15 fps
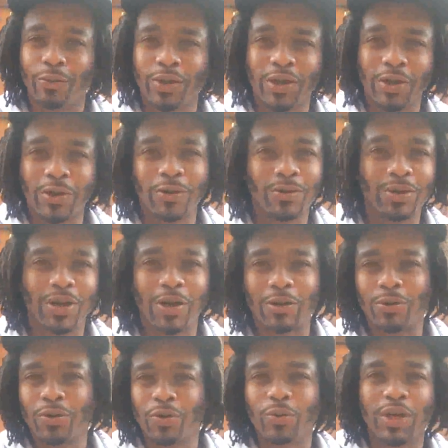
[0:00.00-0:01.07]
We're gonna, you
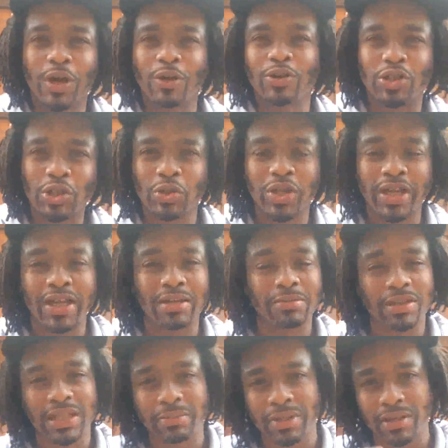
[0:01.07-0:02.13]
know, we're gonna do that,
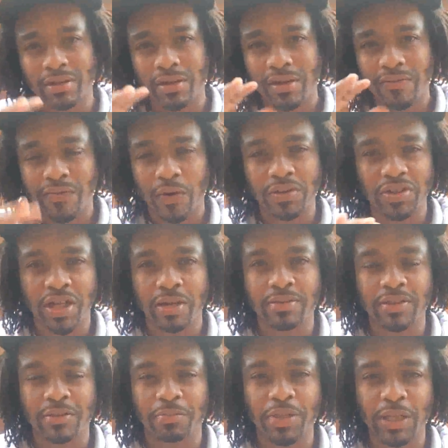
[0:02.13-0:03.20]
but let me first
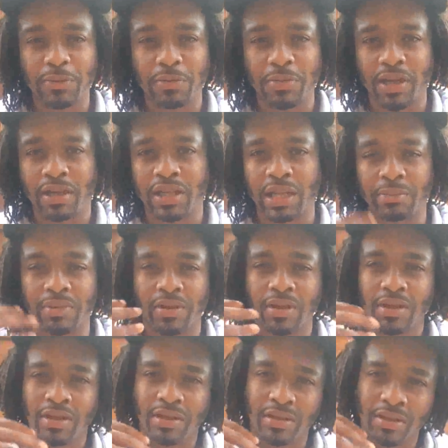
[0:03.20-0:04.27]
come to the people, man.
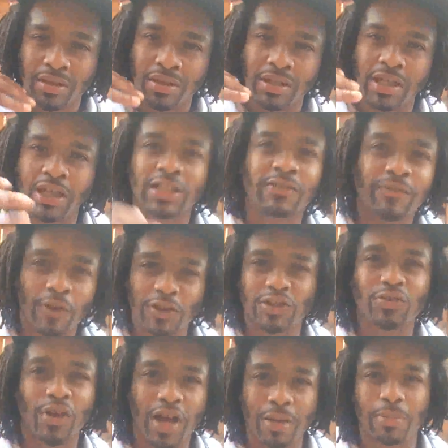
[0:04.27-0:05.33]
Let us
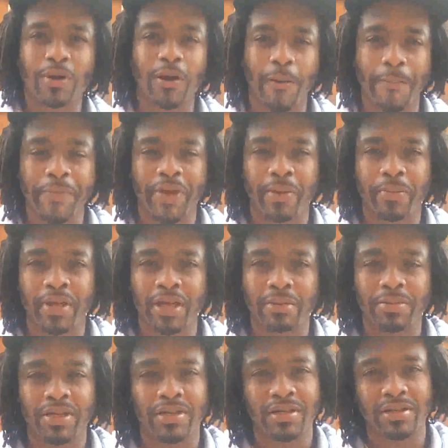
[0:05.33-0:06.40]
first tribe up, you know what I
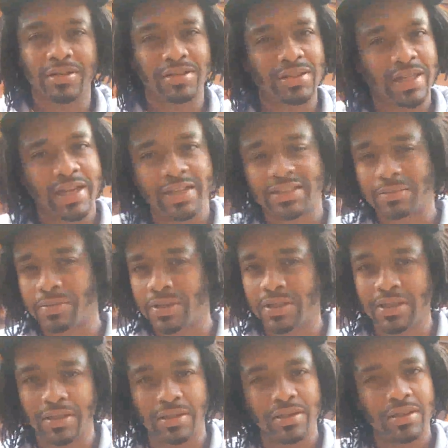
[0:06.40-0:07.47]
mean? Because it has to
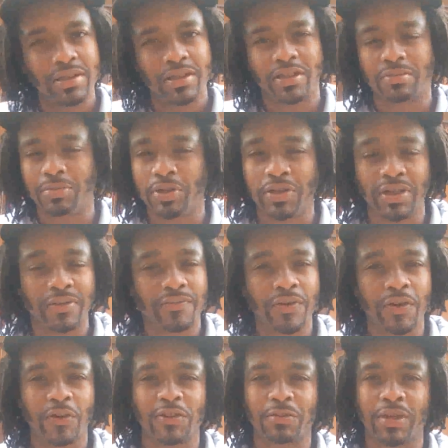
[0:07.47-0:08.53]
be community
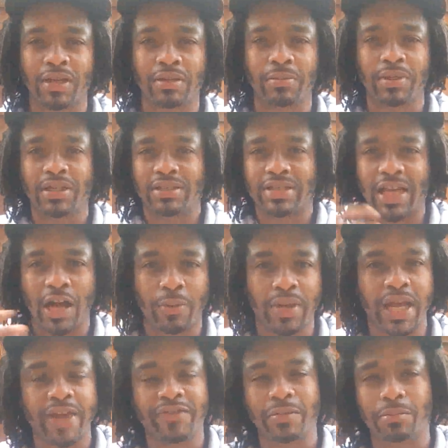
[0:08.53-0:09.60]
first, man. It's how we
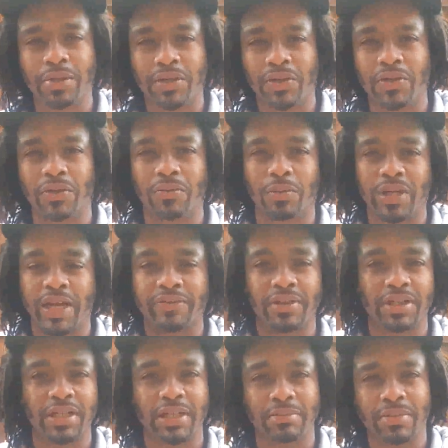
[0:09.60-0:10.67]
have to build. We have to
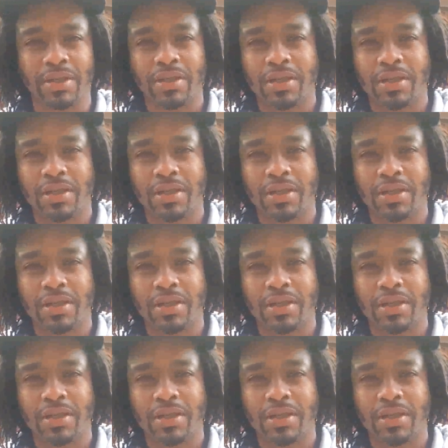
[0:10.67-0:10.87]
keep